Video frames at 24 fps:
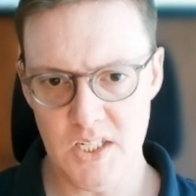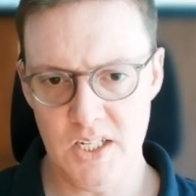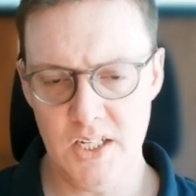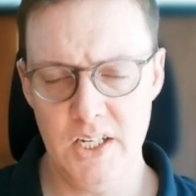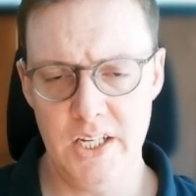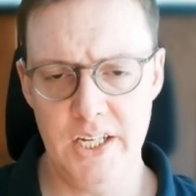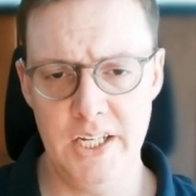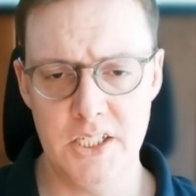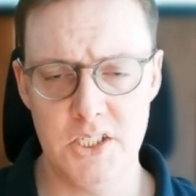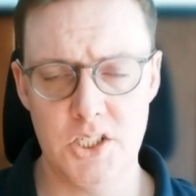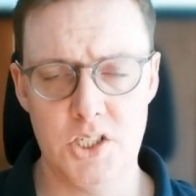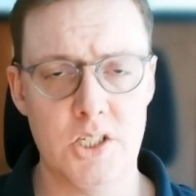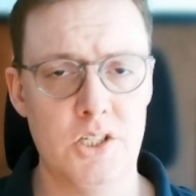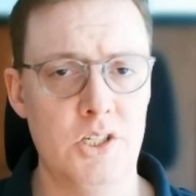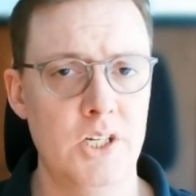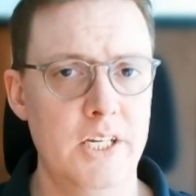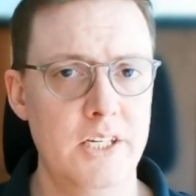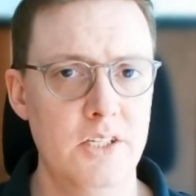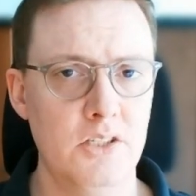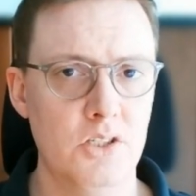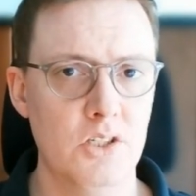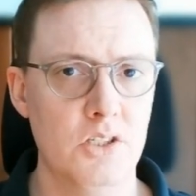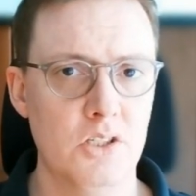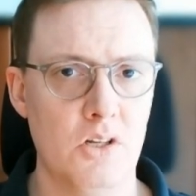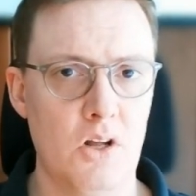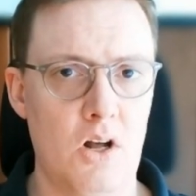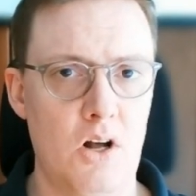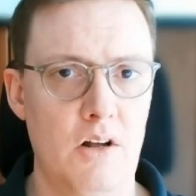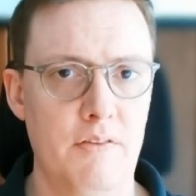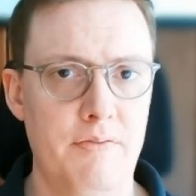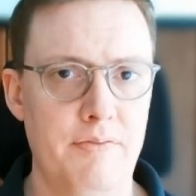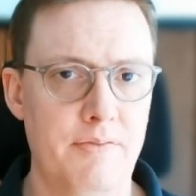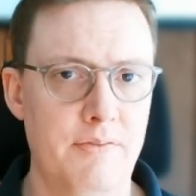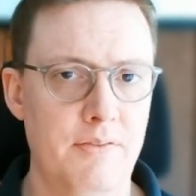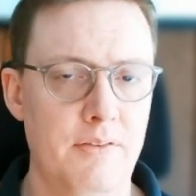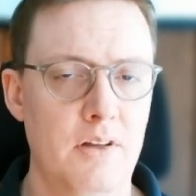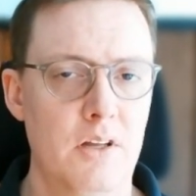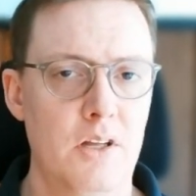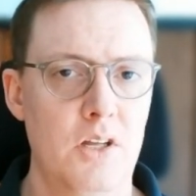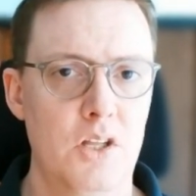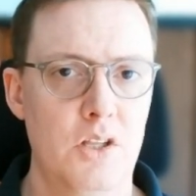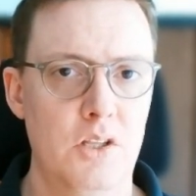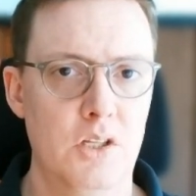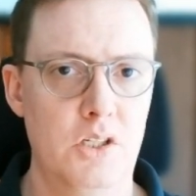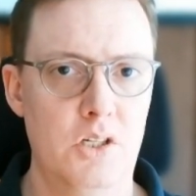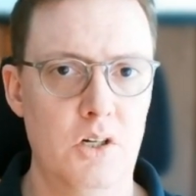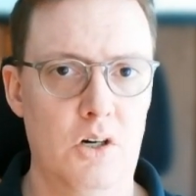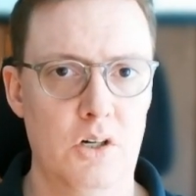exchanges off
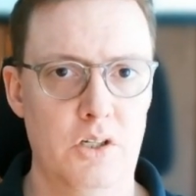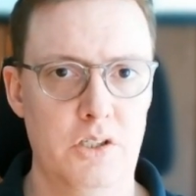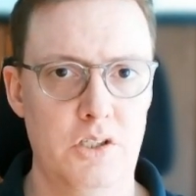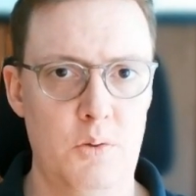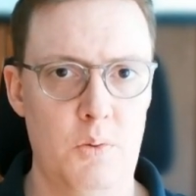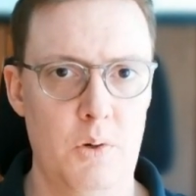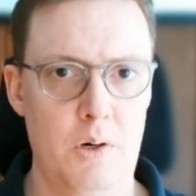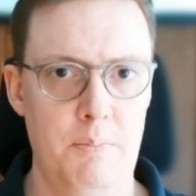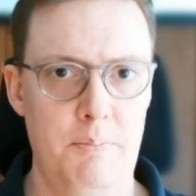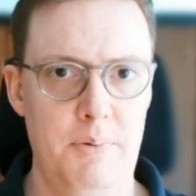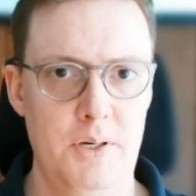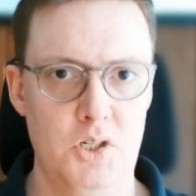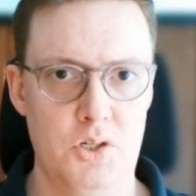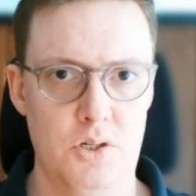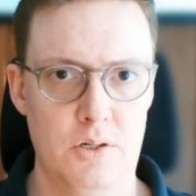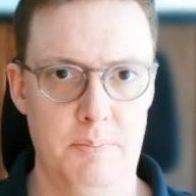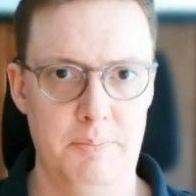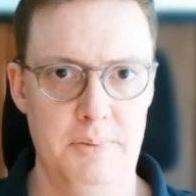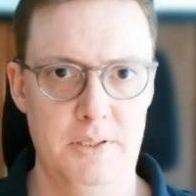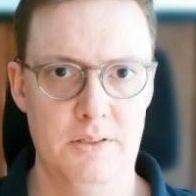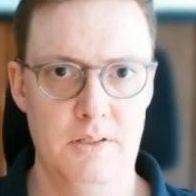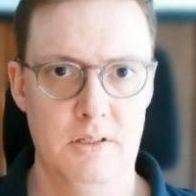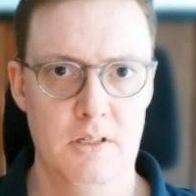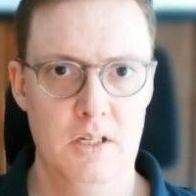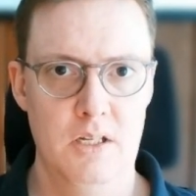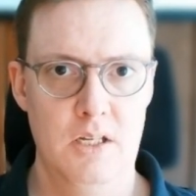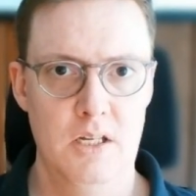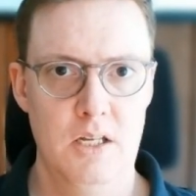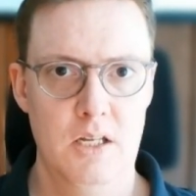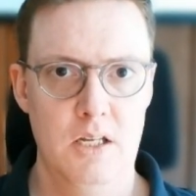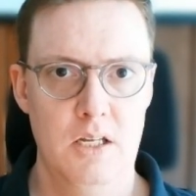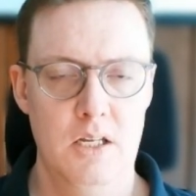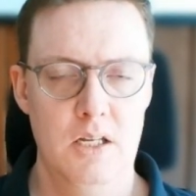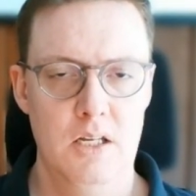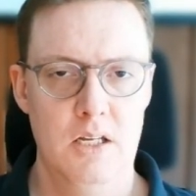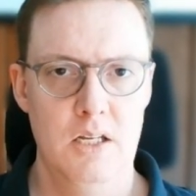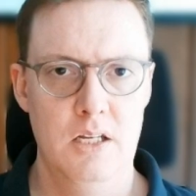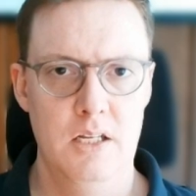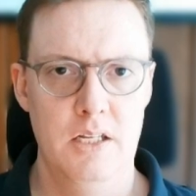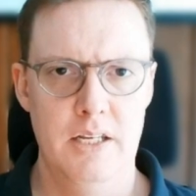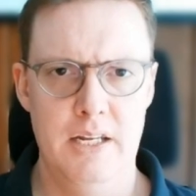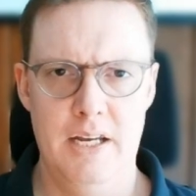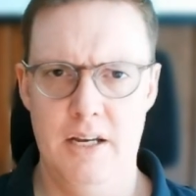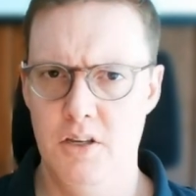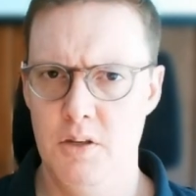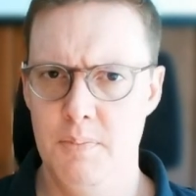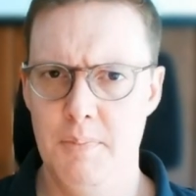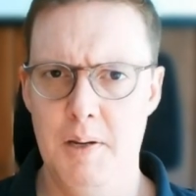the dark squared bishops. Now
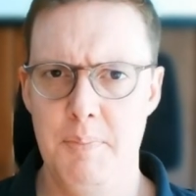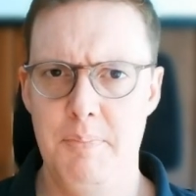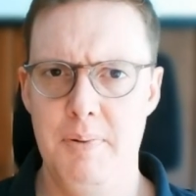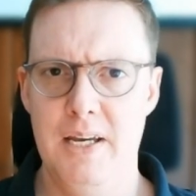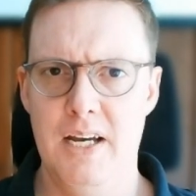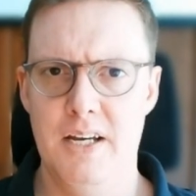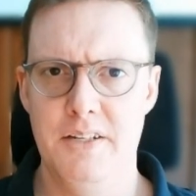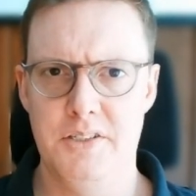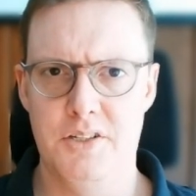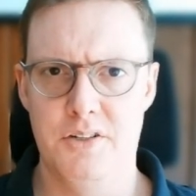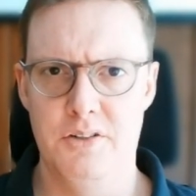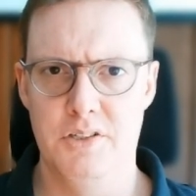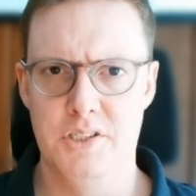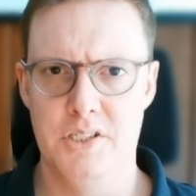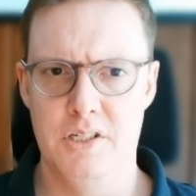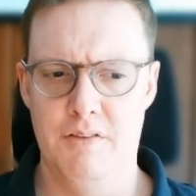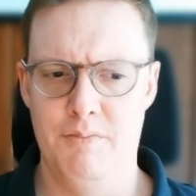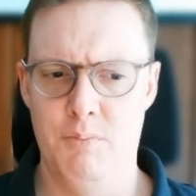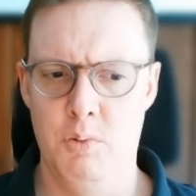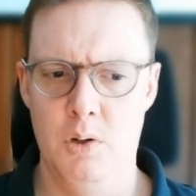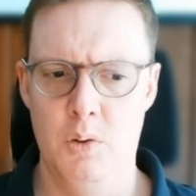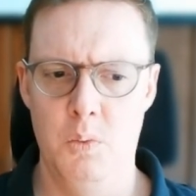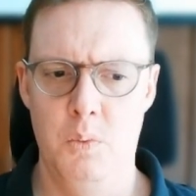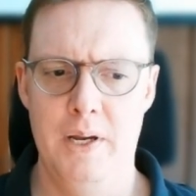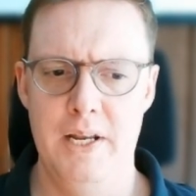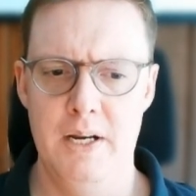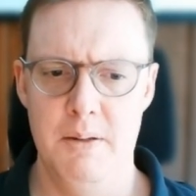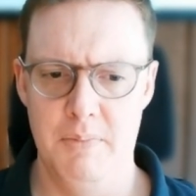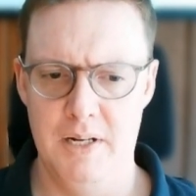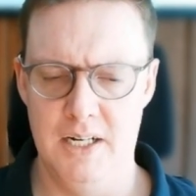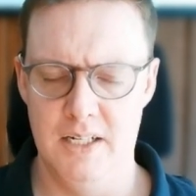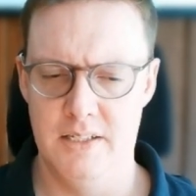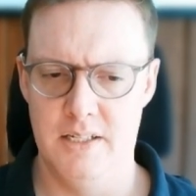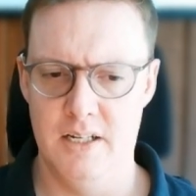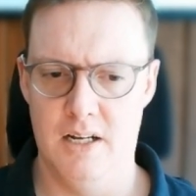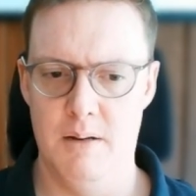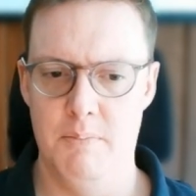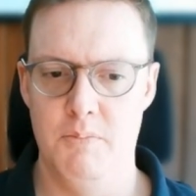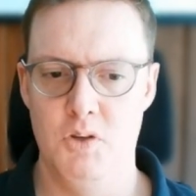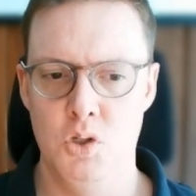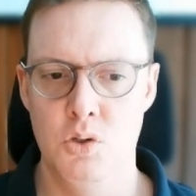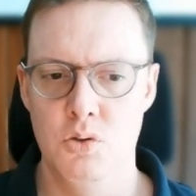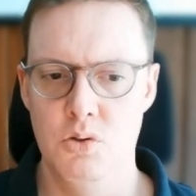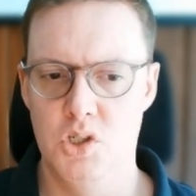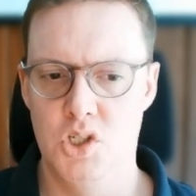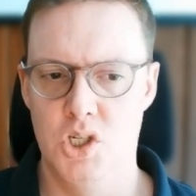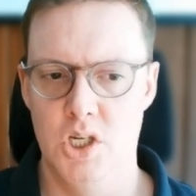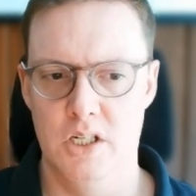you might be asking yourself, well, wait a minute, Tom.
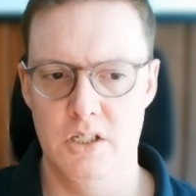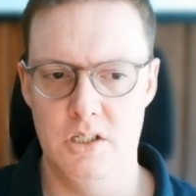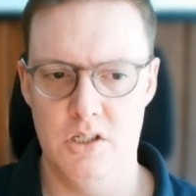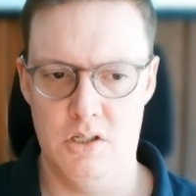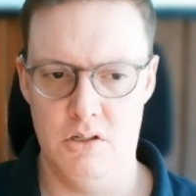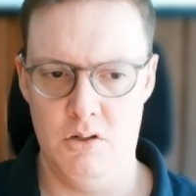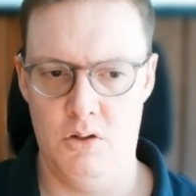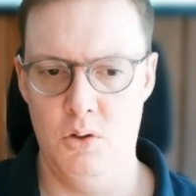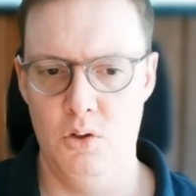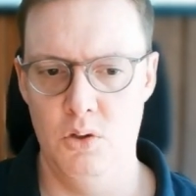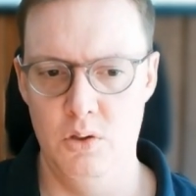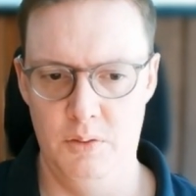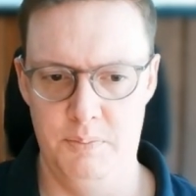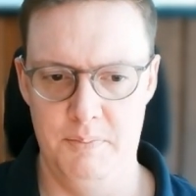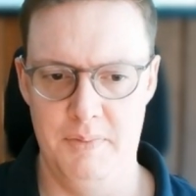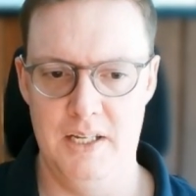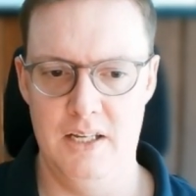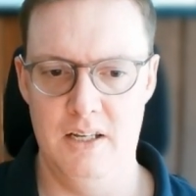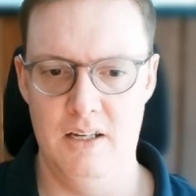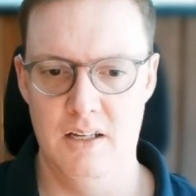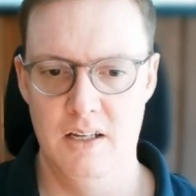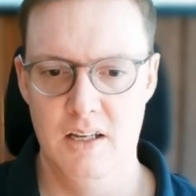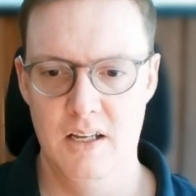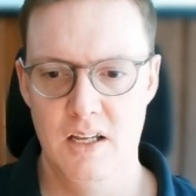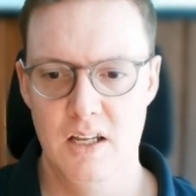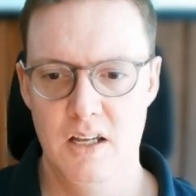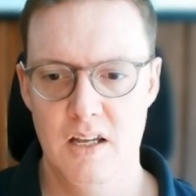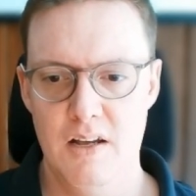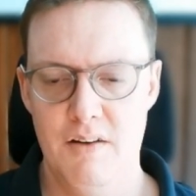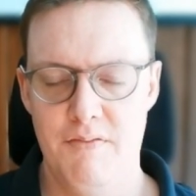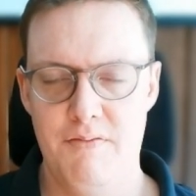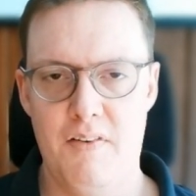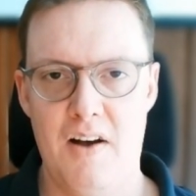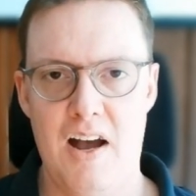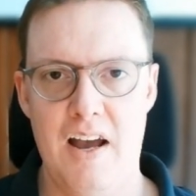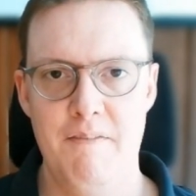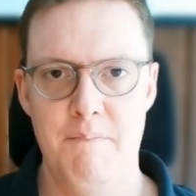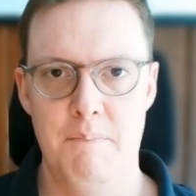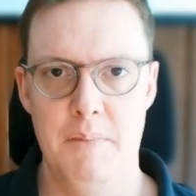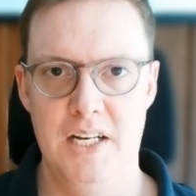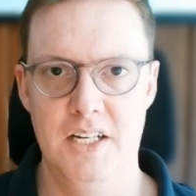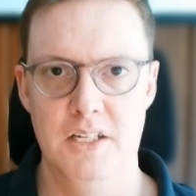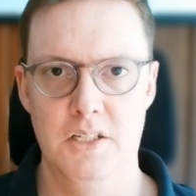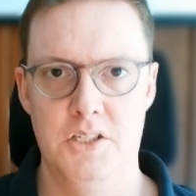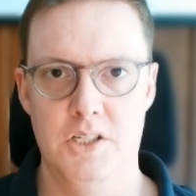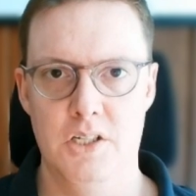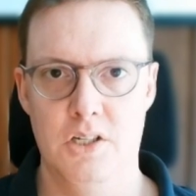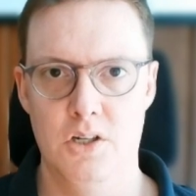You just told me 5
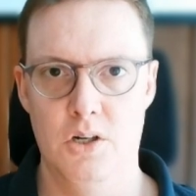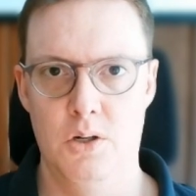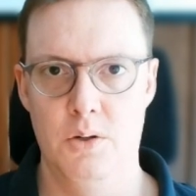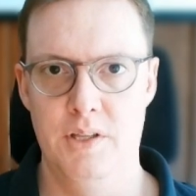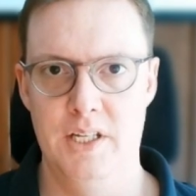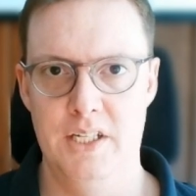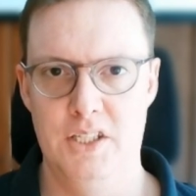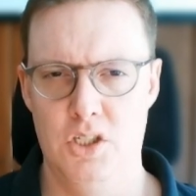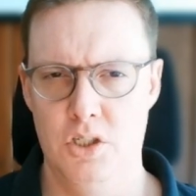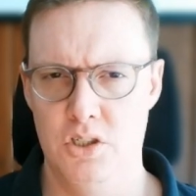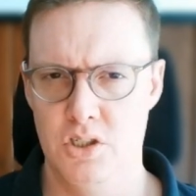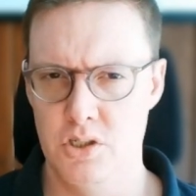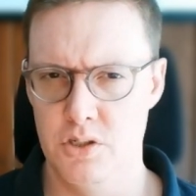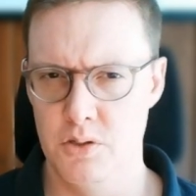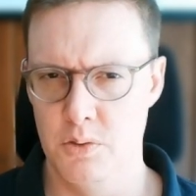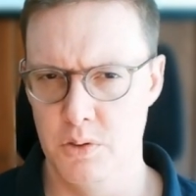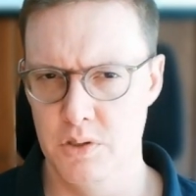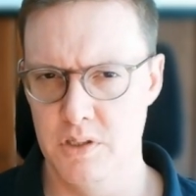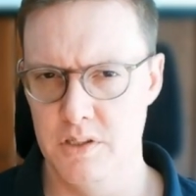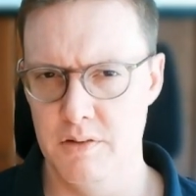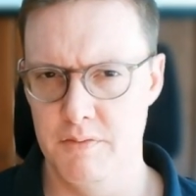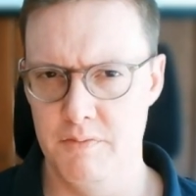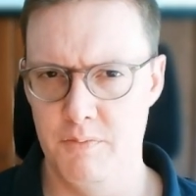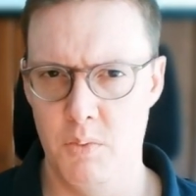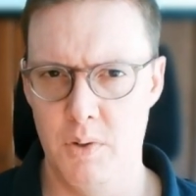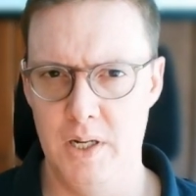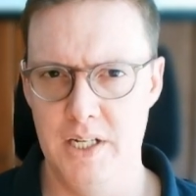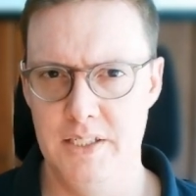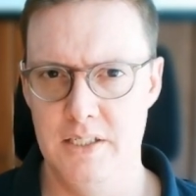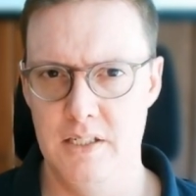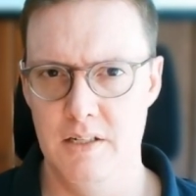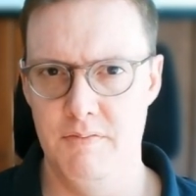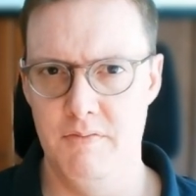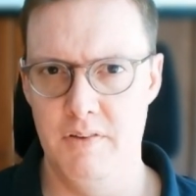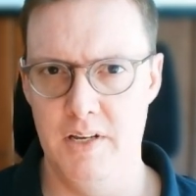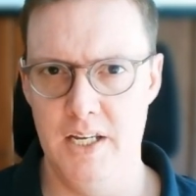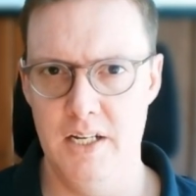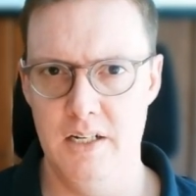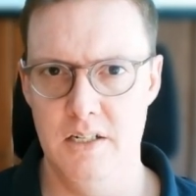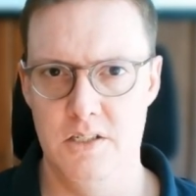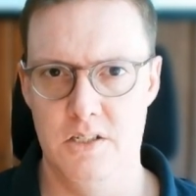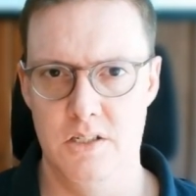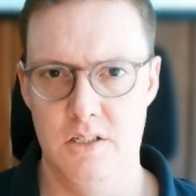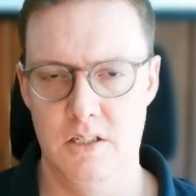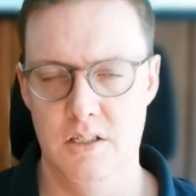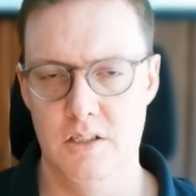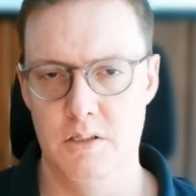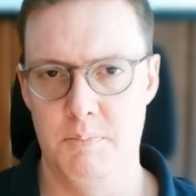minutes ago that the source of white's advantage
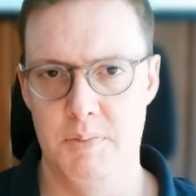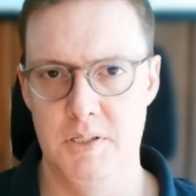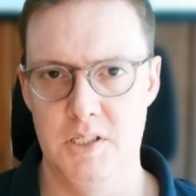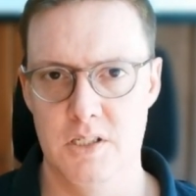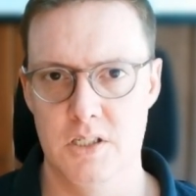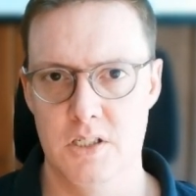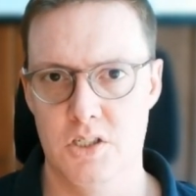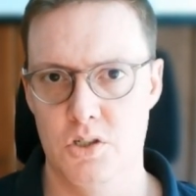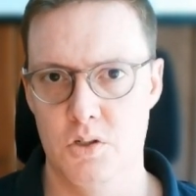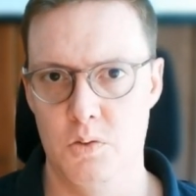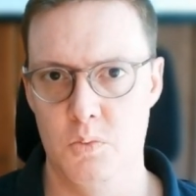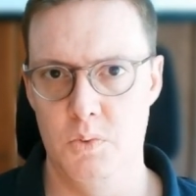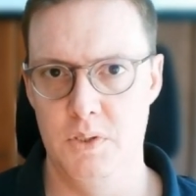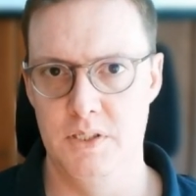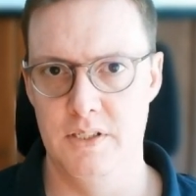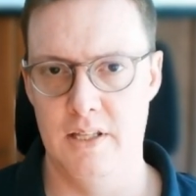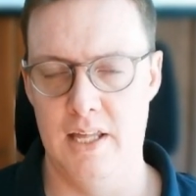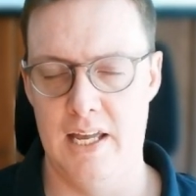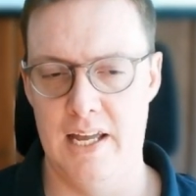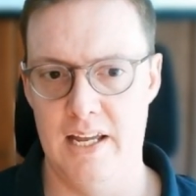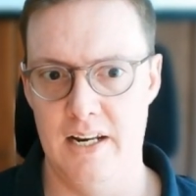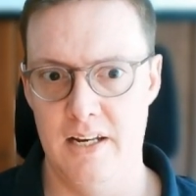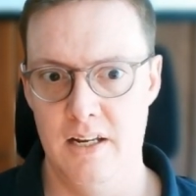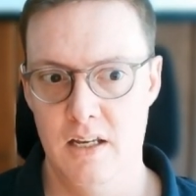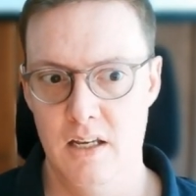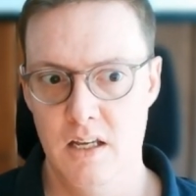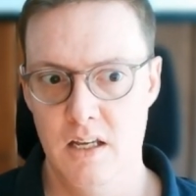in this position was that